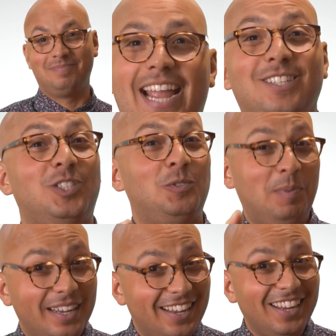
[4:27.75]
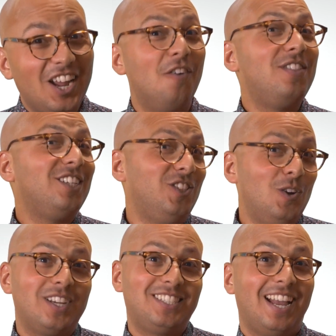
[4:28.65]
And speaking of these
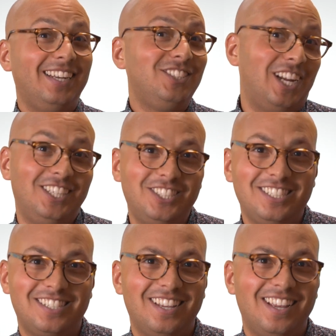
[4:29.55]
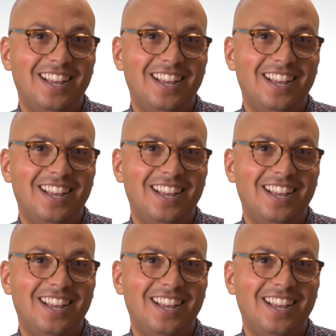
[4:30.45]
new, exciting changes,